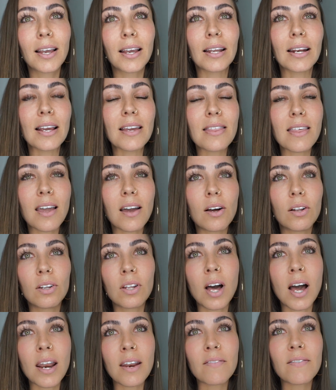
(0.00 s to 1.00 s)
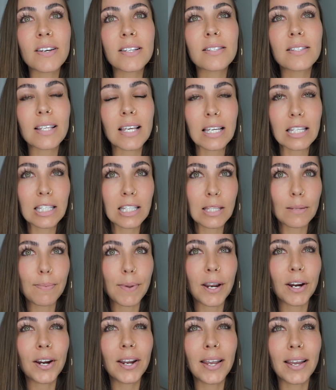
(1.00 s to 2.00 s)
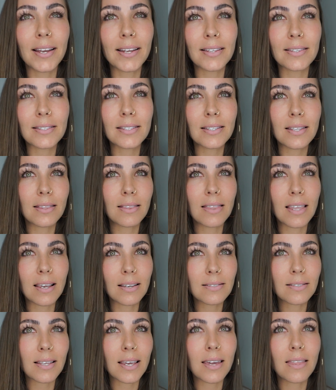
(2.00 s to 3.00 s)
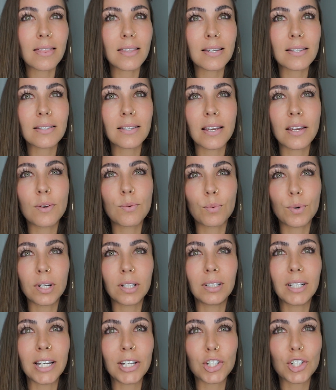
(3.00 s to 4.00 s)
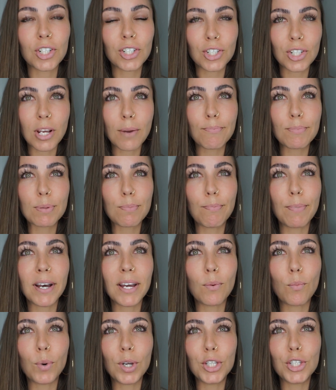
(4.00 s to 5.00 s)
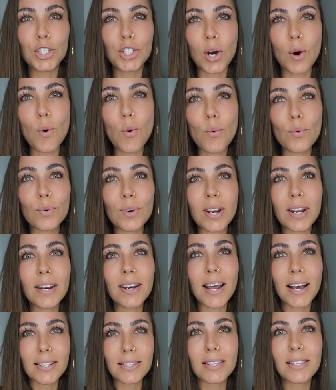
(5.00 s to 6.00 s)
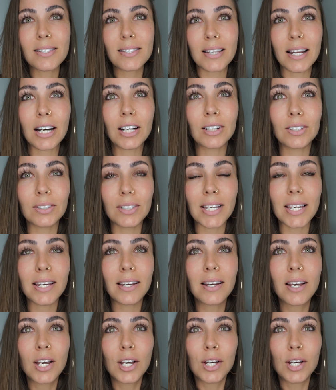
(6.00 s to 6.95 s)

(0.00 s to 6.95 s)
And I think a lot of us experience things like this in relationships, but we don't necessarily